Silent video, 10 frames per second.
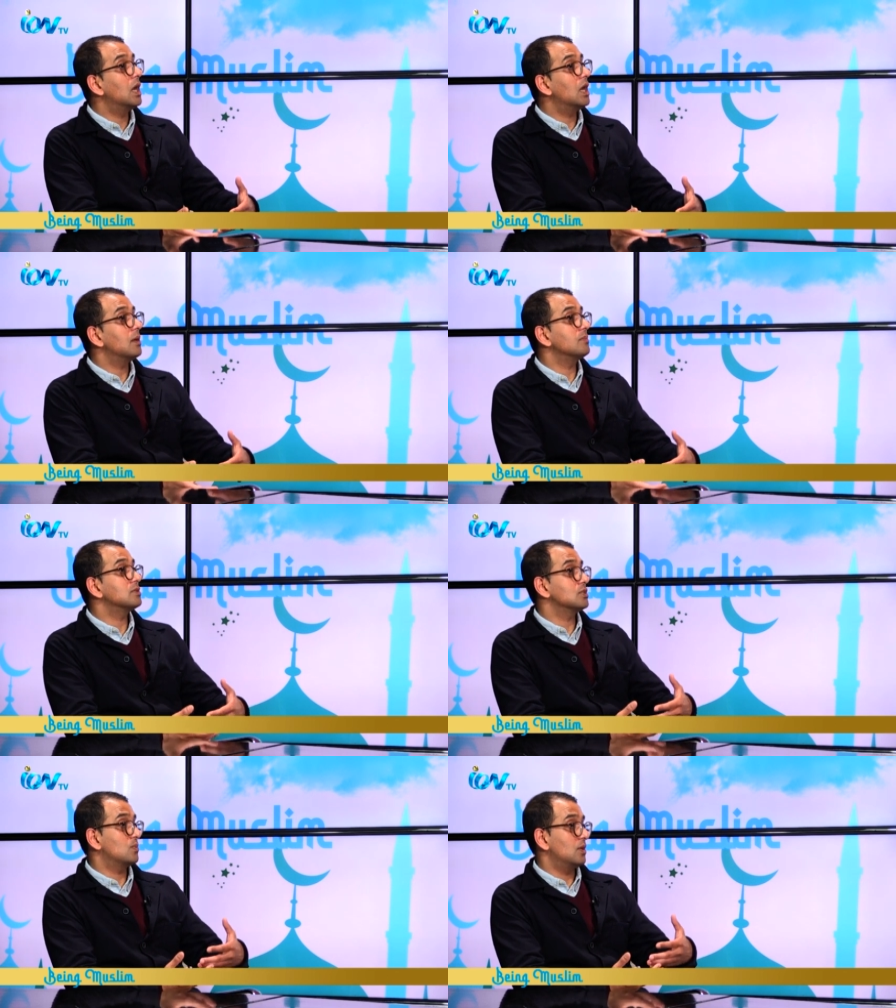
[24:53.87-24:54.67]

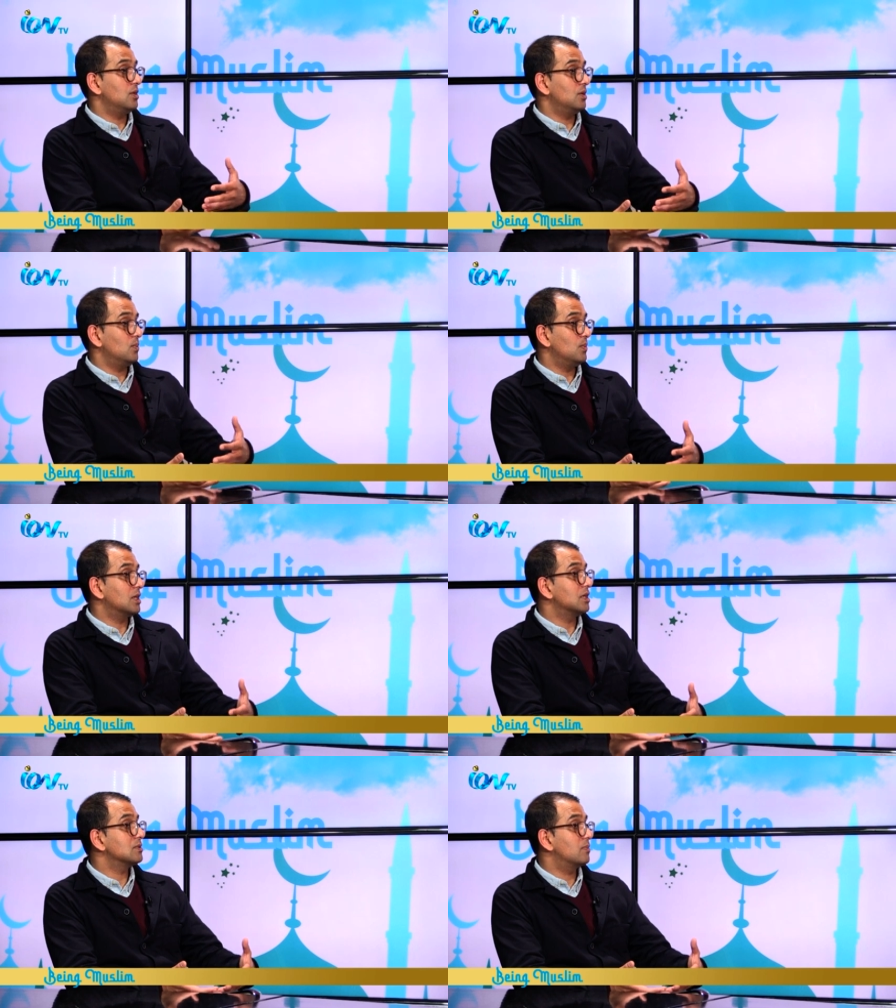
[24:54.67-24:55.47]
This is what we're
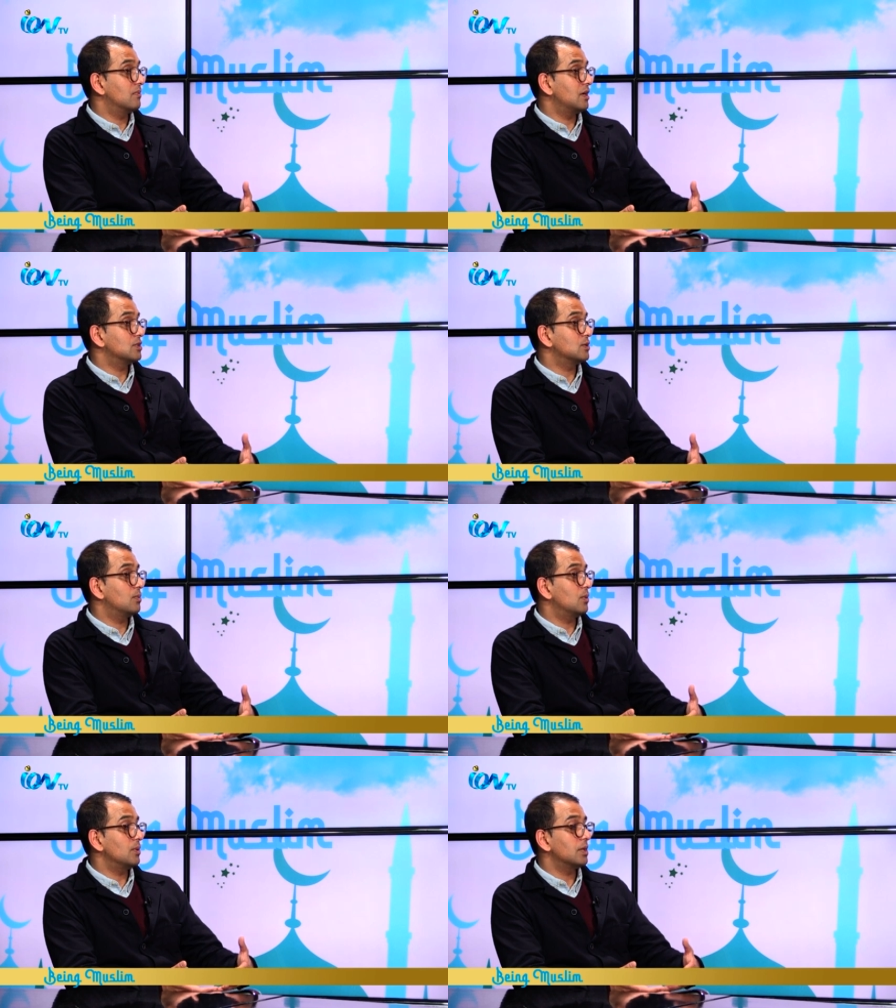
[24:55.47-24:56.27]
going to provide
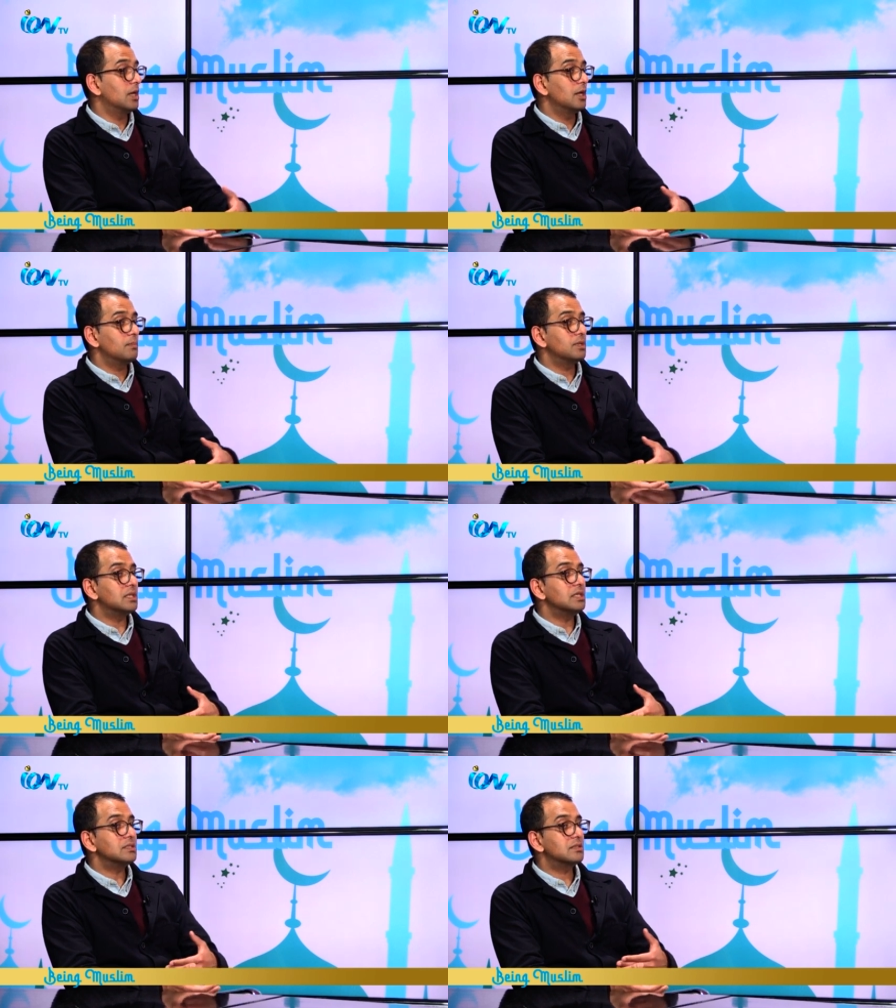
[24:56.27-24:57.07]
support." But
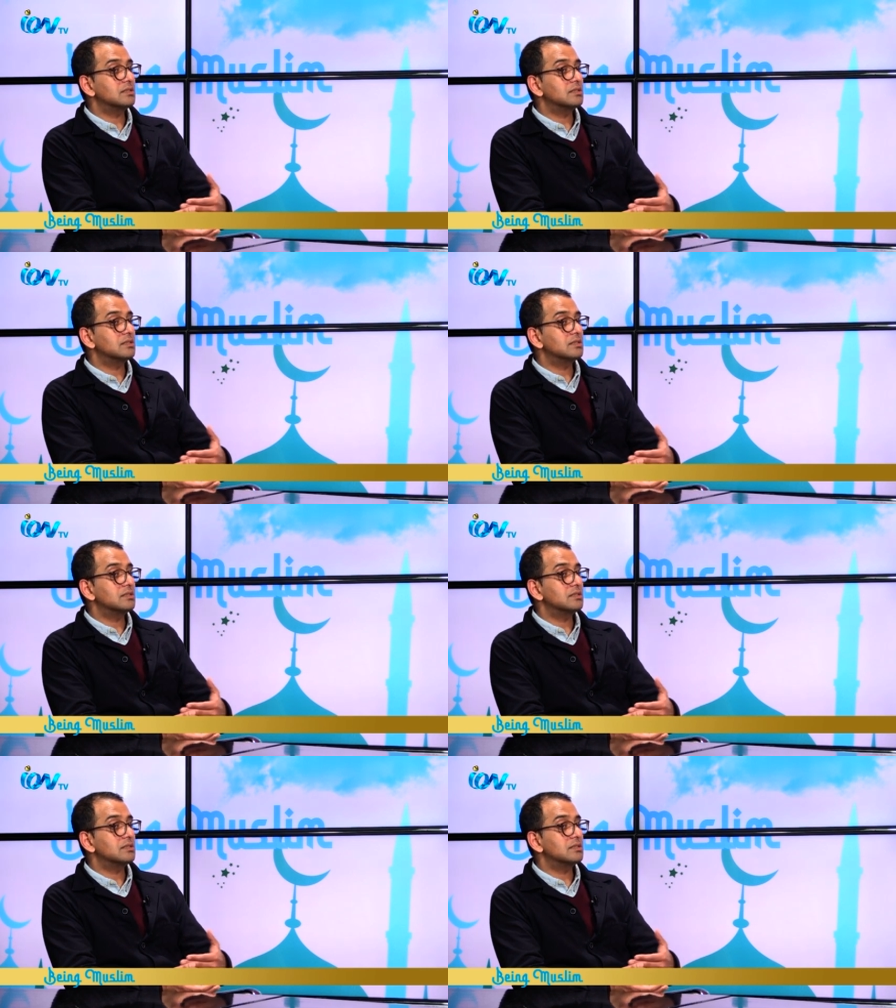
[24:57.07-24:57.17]
this